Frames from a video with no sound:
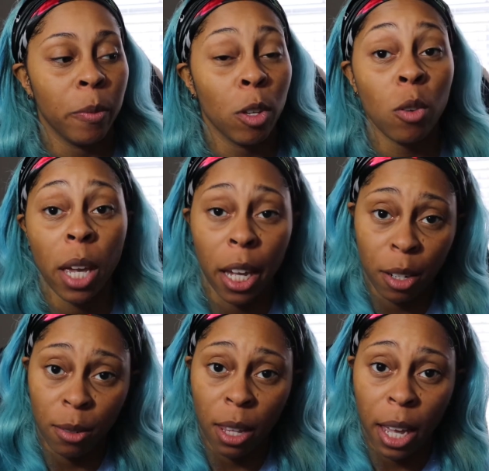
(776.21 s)
you can
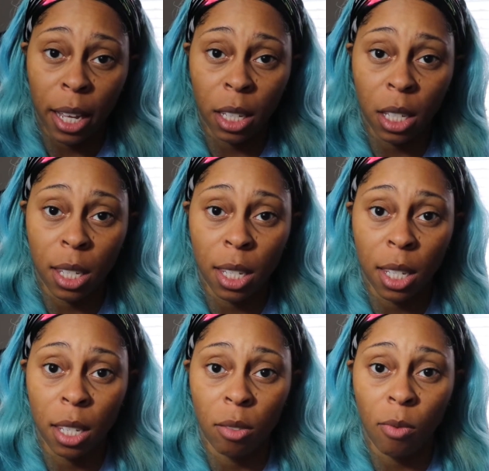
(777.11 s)
do that.
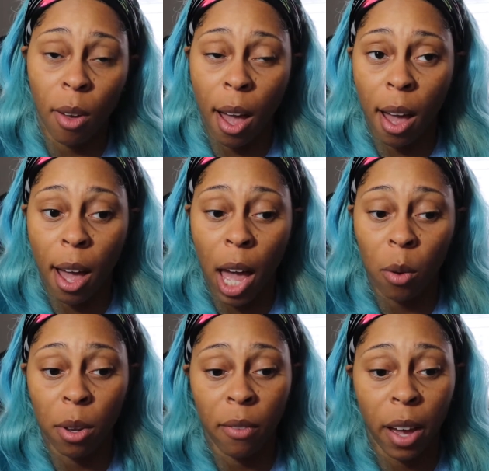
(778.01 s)
I
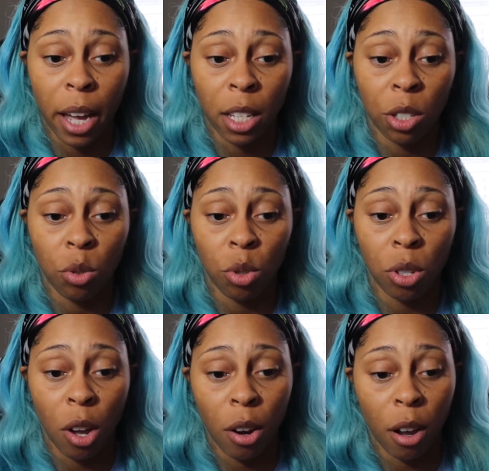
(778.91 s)
would advise to
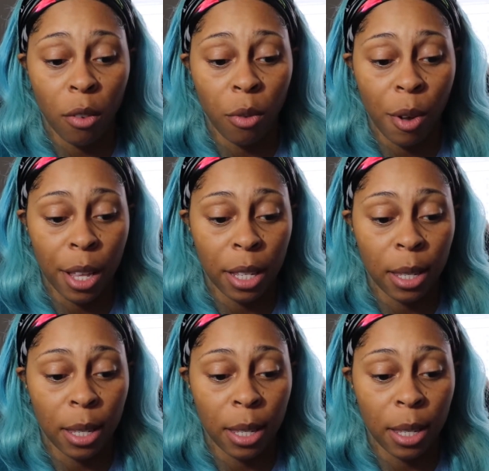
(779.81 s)
start off with